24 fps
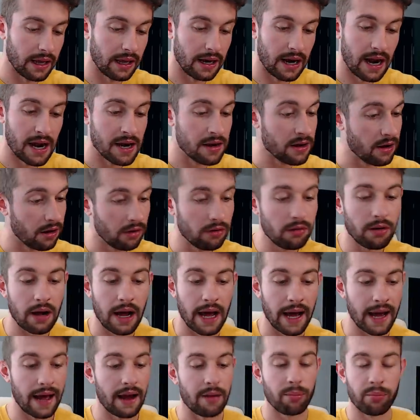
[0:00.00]
And I know
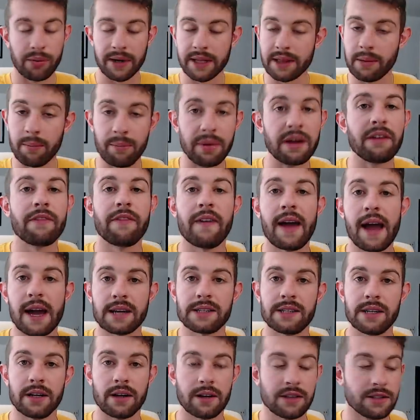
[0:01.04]
I got to bring the big
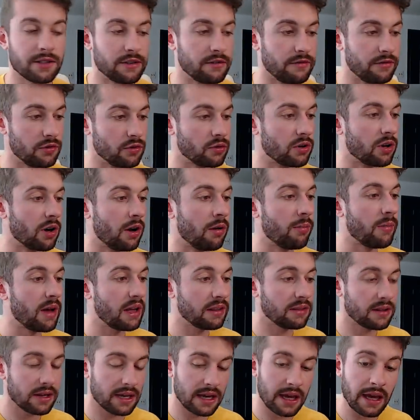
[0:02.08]
facts here because if you come
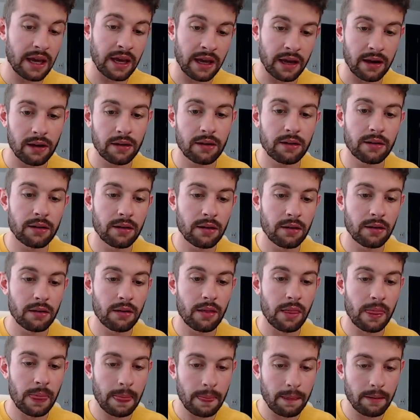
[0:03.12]
at the king,
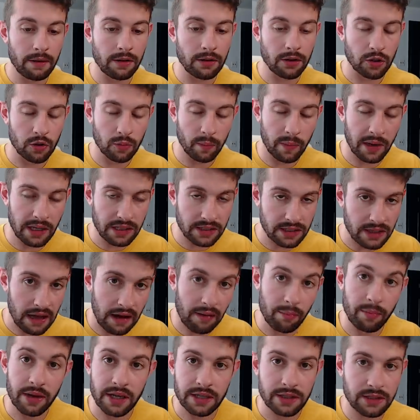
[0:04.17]
you best
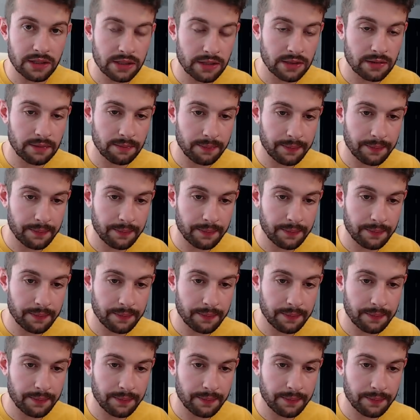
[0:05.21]
not miss.